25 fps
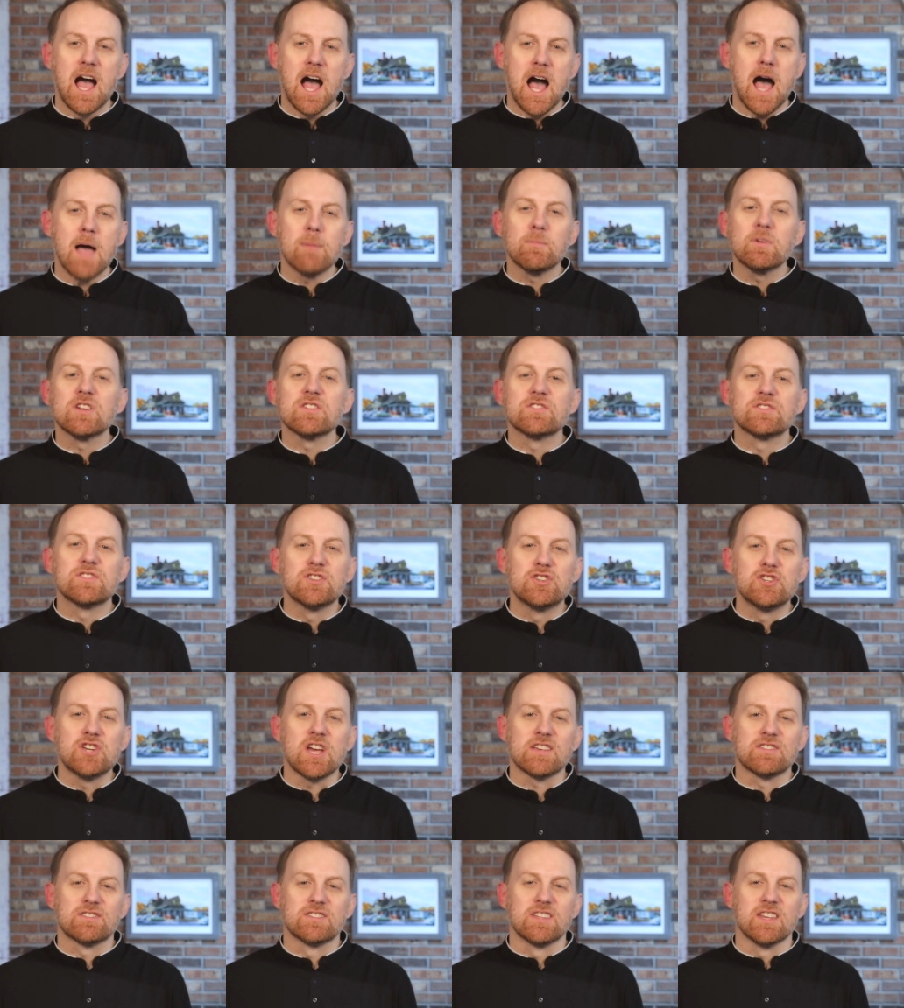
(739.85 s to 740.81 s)
I'm going to
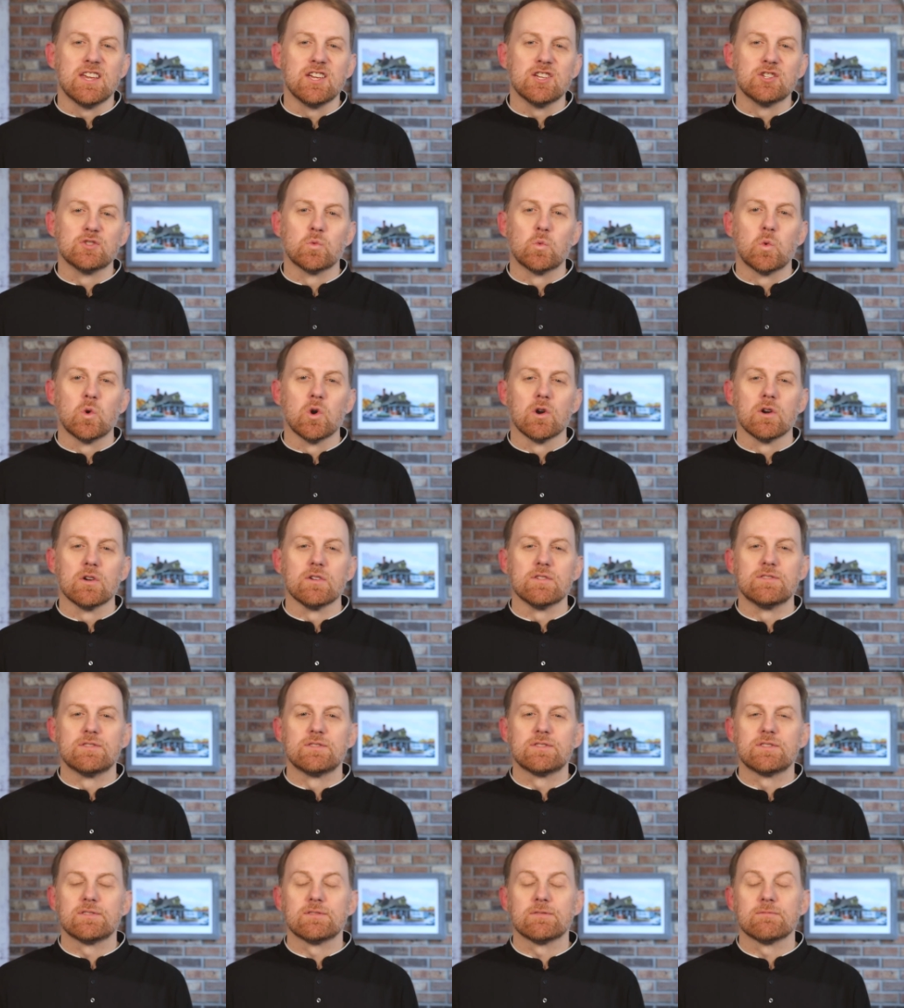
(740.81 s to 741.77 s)
suggest that his
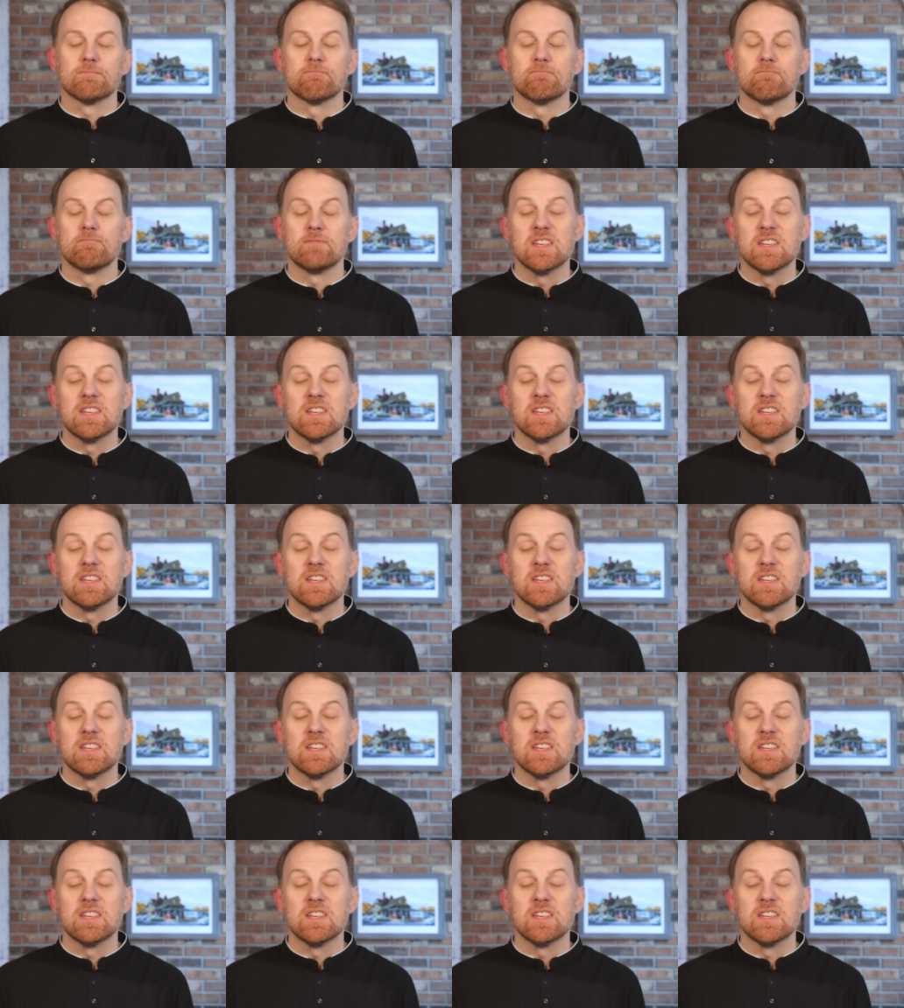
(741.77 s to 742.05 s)
words,